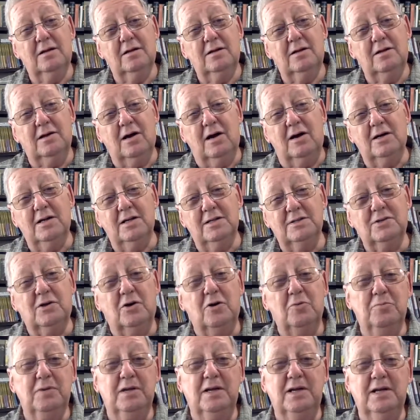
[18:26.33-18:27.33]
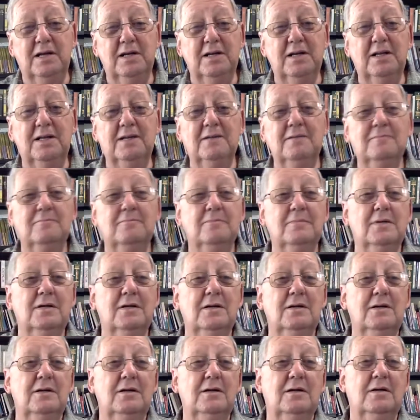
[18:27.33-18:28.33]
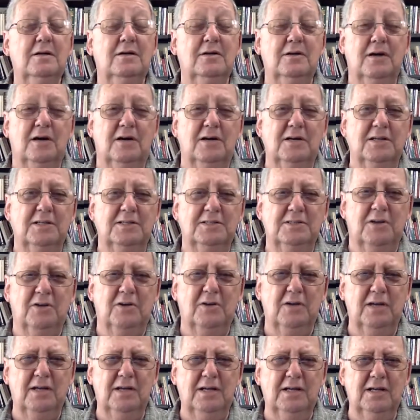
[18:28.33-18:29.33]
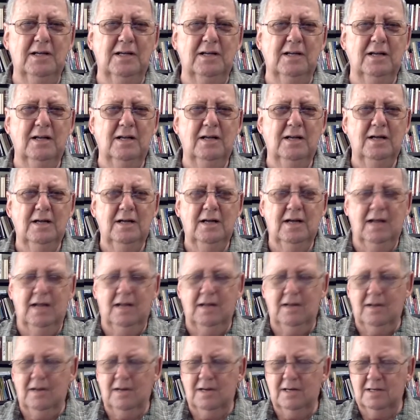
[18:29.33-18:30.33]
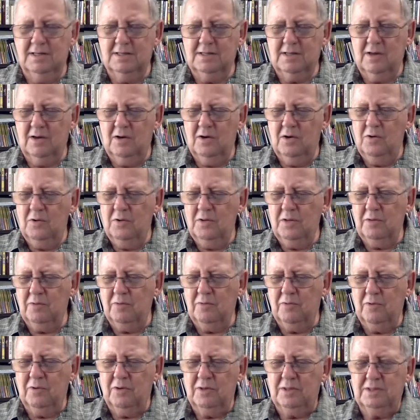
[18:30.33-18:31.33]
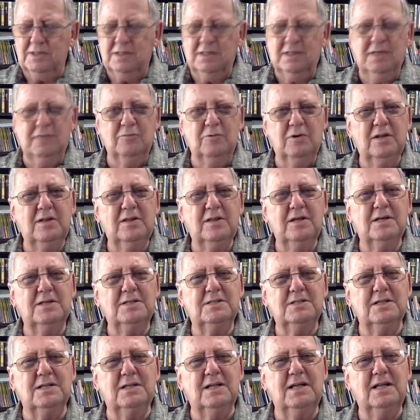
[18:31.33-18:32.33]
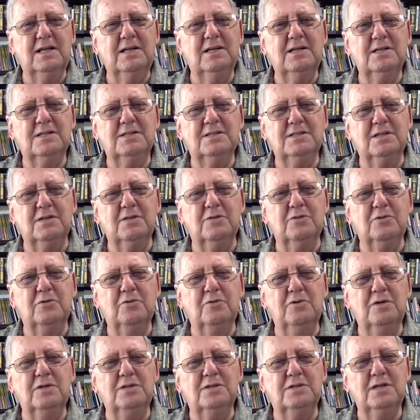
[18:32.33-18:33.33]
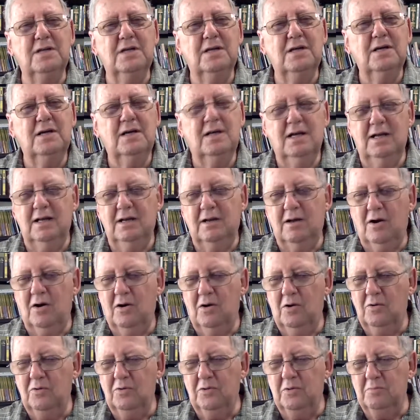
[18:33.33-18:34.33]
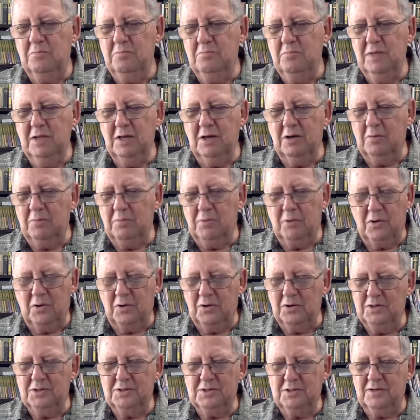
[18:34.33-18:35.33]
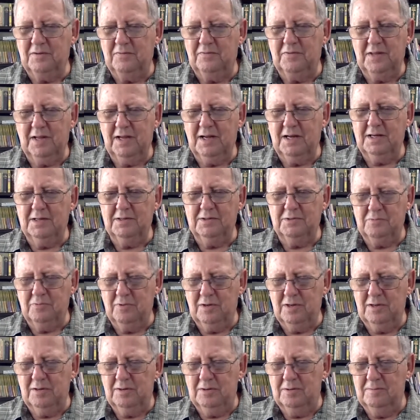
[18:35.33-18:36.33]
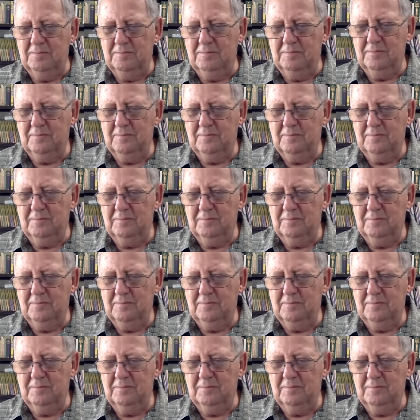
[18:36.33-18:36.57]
God is our beginning, God is our end, and God is all that works with us and in us and through us, and all the middle parts of that as well.